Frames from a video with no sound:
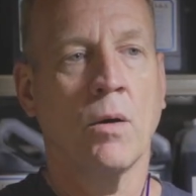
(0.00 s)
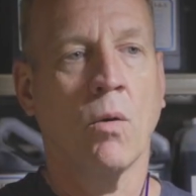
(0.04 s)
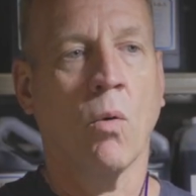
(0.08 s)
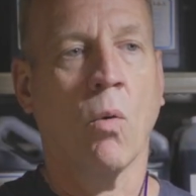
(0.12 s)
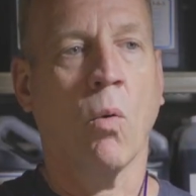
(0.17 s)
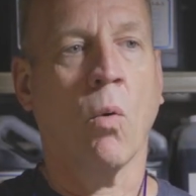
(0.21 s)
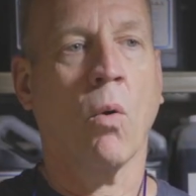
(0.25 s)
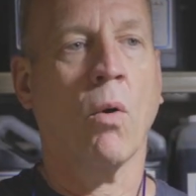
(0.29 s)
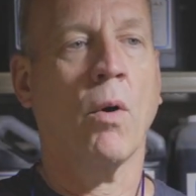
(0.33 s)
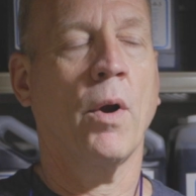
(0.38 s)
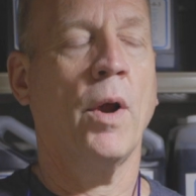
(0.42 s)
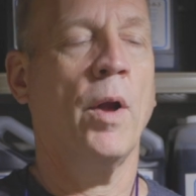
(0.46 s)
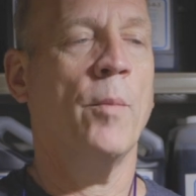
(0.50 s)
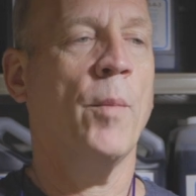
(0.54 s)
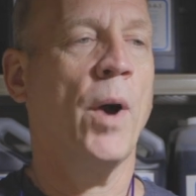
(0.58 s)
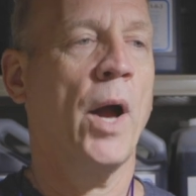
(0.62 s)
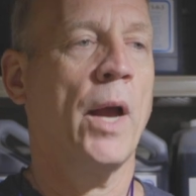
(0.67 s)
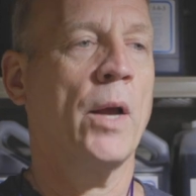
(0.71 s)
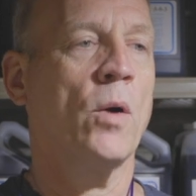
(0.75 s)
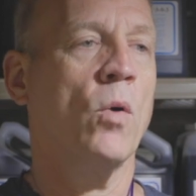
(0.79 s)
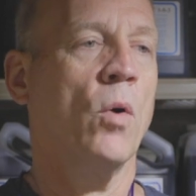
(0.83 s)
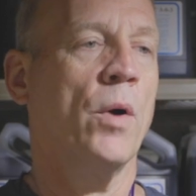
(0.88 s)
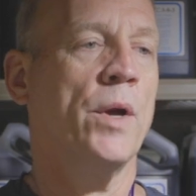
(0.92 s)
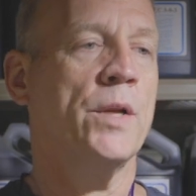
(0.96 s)
or am
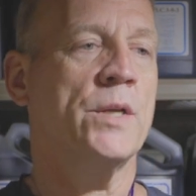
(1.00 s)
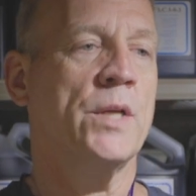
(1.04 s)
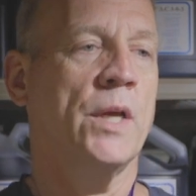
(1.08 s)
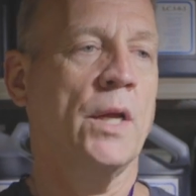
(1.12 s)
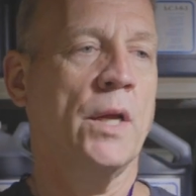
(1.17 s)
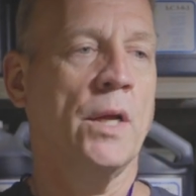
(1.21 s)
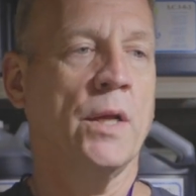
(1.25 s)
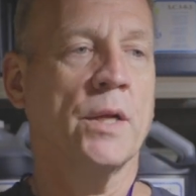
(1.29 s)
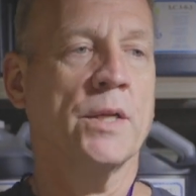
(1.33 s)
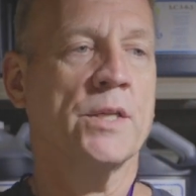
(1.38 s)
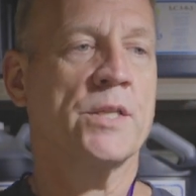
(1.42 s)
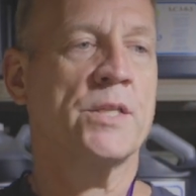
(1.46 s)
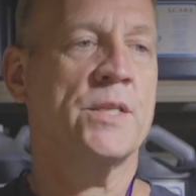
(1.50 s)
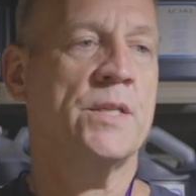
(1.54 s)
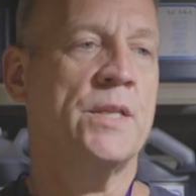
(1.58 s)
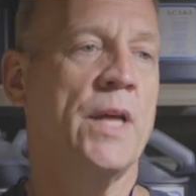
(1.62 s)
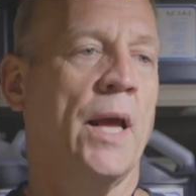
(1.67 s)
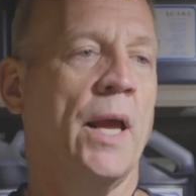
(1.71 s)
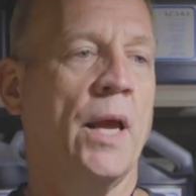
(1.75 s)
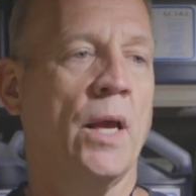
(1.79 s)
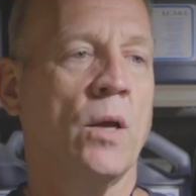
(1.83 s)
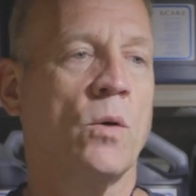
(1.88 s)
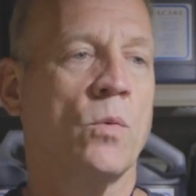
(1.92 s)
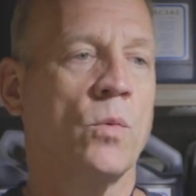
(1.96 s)
I going to eat a
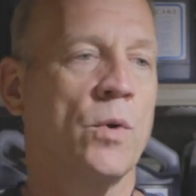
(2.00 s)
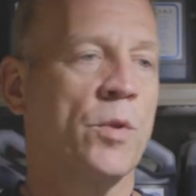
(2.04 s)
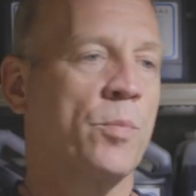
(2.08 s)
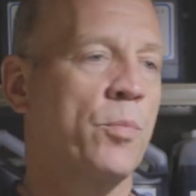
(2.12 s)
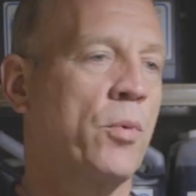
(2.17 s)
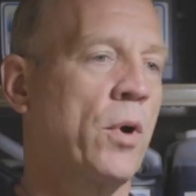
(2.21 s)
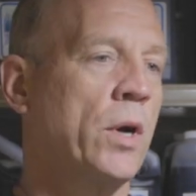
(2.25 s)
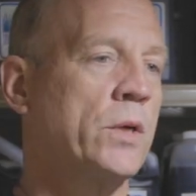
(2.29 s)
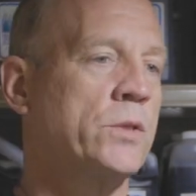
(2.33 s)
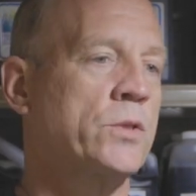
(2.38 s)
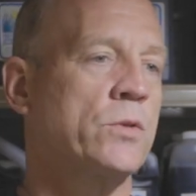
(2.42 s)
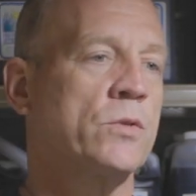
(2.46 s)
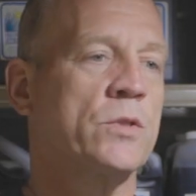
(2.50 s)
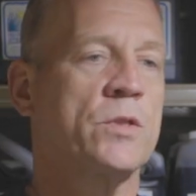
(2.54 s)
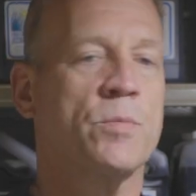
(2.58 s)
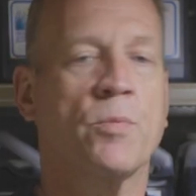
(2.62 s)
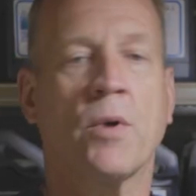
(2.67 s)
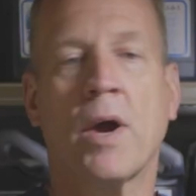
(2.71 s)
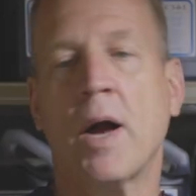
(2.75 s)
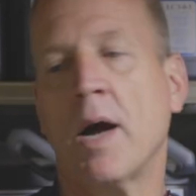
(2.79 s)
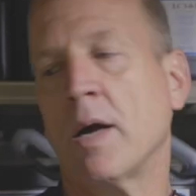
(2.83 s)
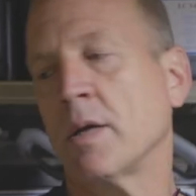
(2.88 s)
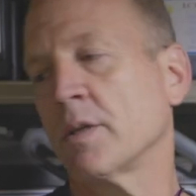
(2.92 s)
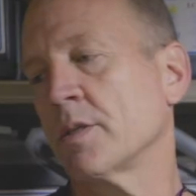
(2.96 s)
steak with Brussels
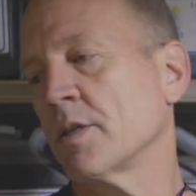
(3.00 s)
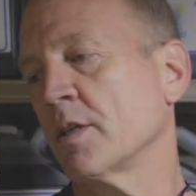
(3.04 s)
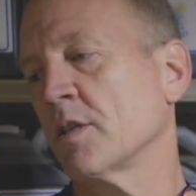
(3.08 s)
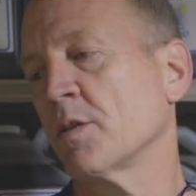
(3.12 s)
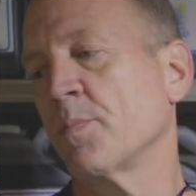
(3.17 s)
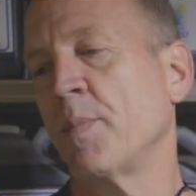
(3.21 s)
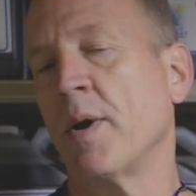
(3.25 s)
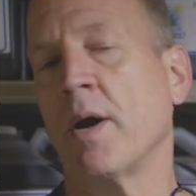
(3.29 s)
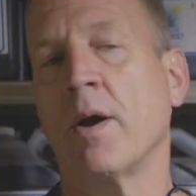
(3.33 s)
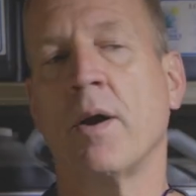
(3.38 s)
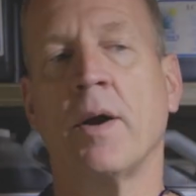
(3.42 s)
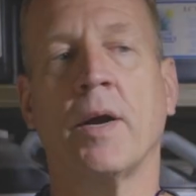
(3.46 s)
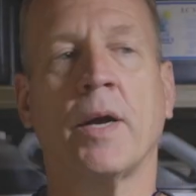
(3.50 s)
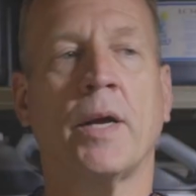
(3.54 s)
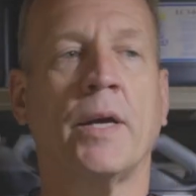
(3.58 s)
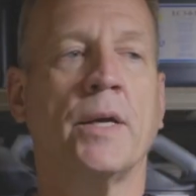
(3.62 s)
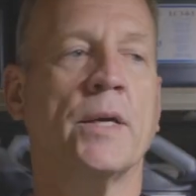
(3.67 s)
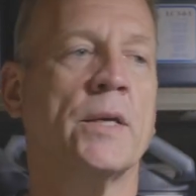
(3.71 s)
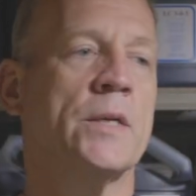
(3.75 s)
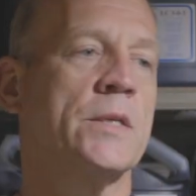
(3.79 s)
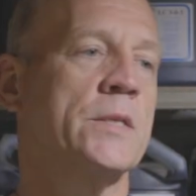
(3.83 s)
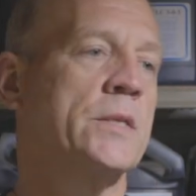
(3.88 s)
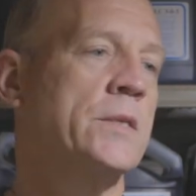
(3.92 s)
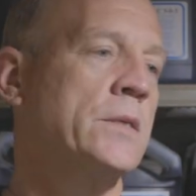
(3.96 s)
sprouts,
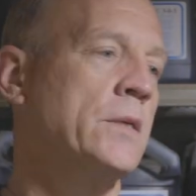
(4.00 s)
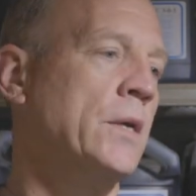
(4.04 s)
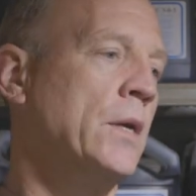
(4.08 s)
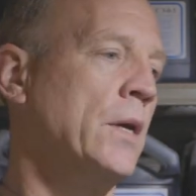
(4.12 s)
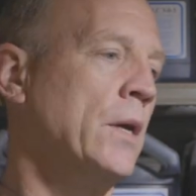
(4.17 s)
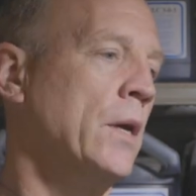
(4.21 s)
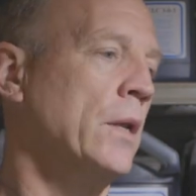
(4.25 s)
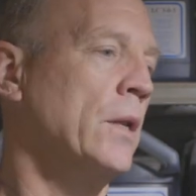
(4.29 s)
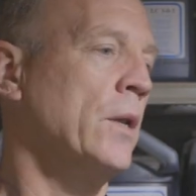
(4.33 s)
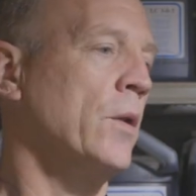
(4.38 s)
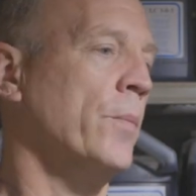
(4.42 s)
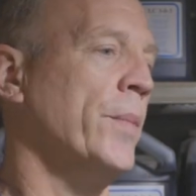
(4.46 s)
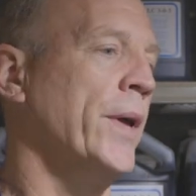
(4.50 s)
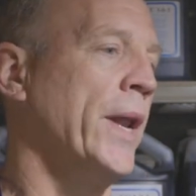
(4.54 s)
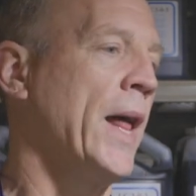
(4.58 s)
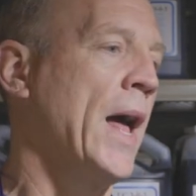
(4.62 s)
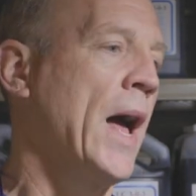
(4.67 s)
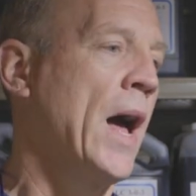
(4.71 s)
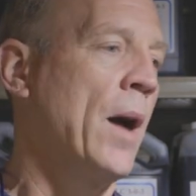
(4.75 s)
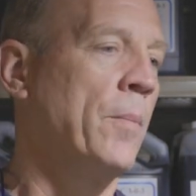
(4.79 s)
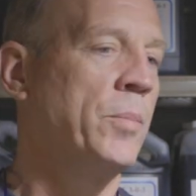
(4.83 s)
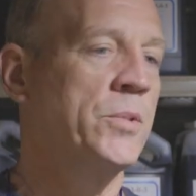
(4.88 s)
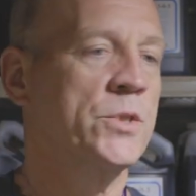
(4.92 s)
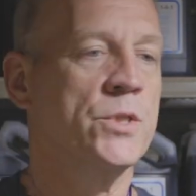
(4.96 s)
asparagus, a little bit of
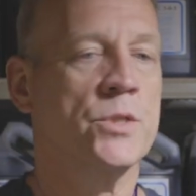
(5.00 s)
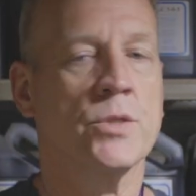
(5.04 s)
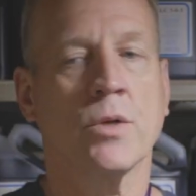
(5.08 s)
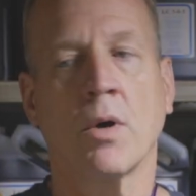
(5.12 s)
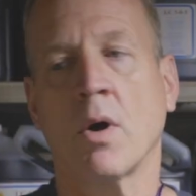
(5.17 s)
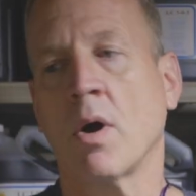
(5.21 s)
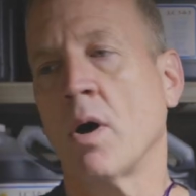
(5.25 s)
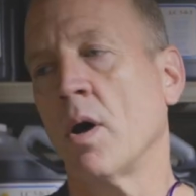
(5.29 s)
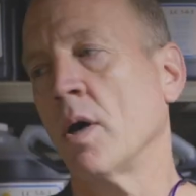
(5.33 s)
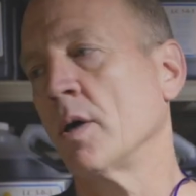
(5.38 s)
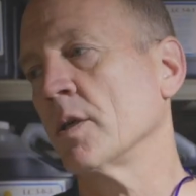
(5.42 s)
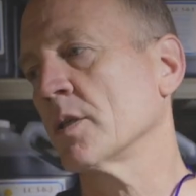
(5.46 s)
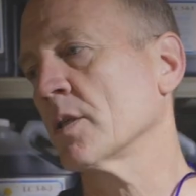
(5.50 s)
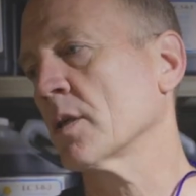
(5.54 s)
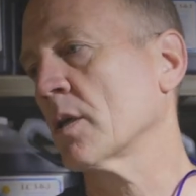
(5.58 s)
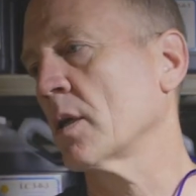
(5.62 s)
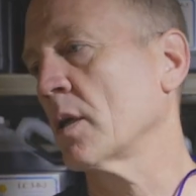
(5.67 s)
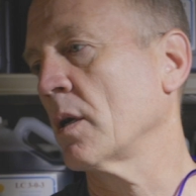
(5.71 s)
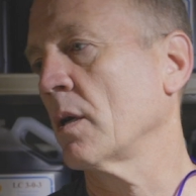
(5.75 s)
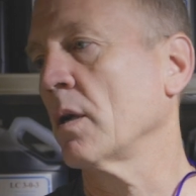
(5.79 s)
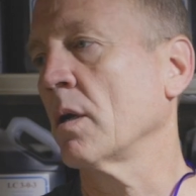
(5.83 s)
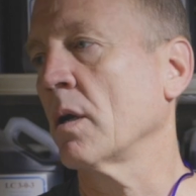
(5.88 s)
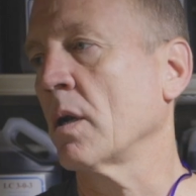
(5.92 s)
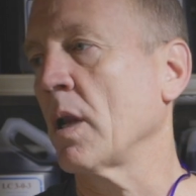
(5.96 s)
applesauce,
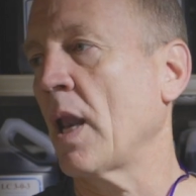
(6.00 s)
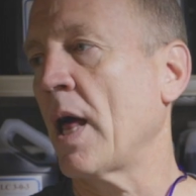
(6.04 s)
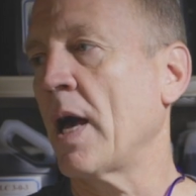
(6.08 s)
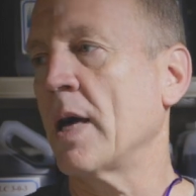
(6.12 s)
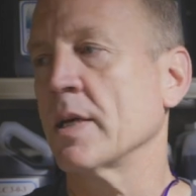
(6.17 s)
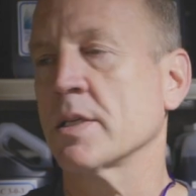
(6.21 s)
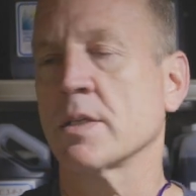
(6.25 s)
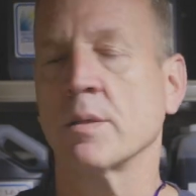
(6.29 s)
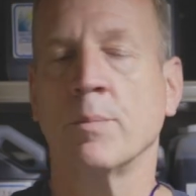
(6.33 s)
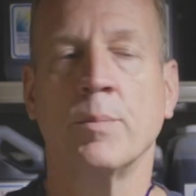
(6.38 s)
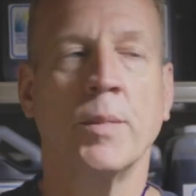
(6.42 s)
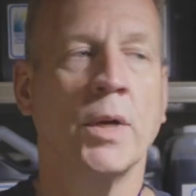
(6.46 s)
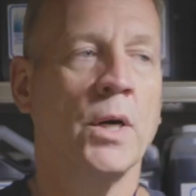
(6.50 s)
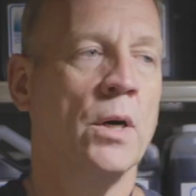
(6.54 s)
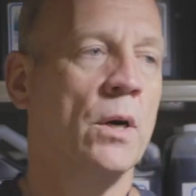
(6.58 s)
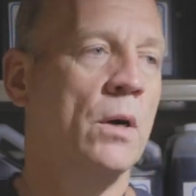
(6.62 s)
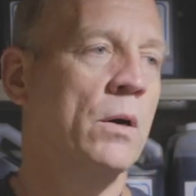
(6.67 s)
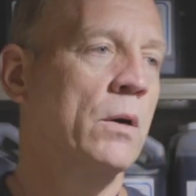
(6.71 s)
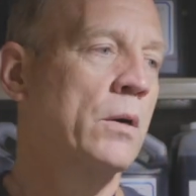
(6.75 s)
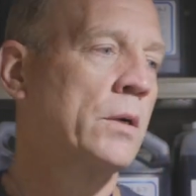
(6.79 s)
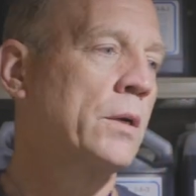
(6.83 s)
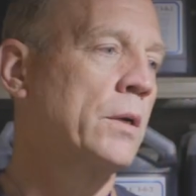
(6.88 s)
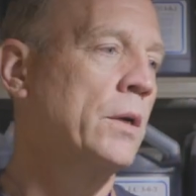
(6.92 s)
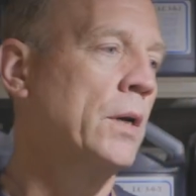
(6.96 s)
glass of
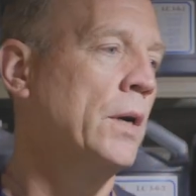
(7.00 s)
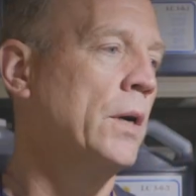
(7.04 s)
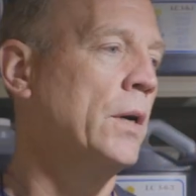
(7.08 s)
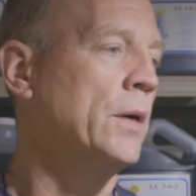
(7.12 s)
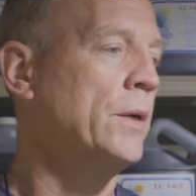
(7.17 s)
milk,